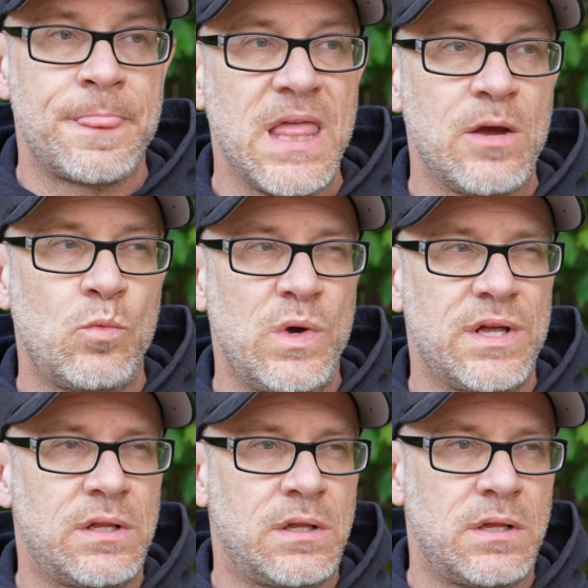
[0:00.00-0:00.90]
it
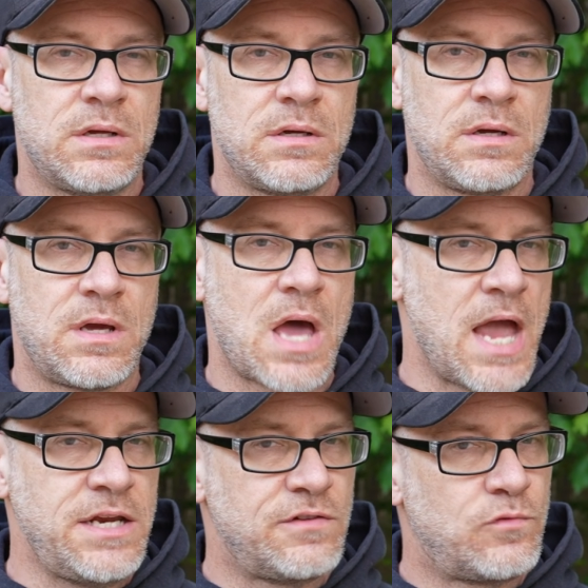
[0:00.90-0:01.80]
will
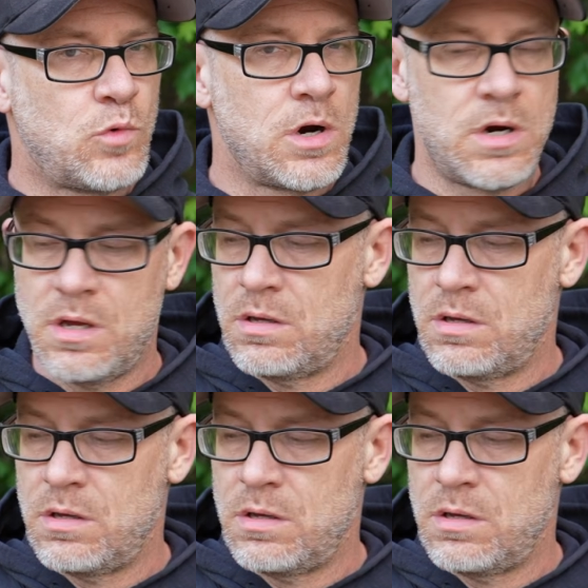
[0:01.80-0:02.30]
kind of work